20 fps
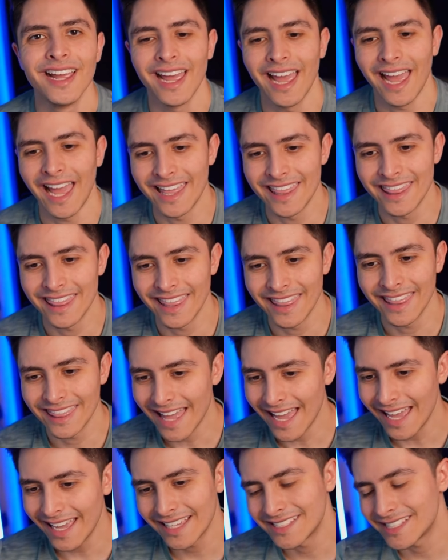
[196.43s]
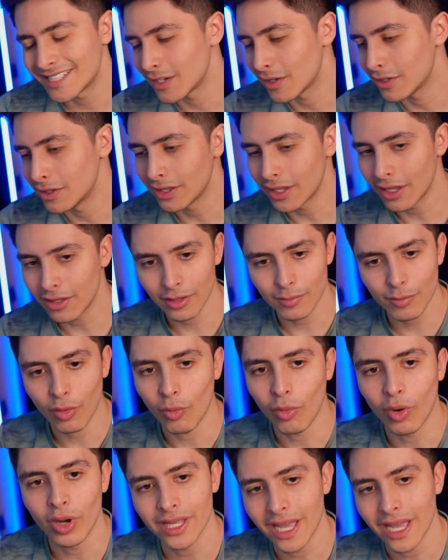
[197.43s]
And that is not number one.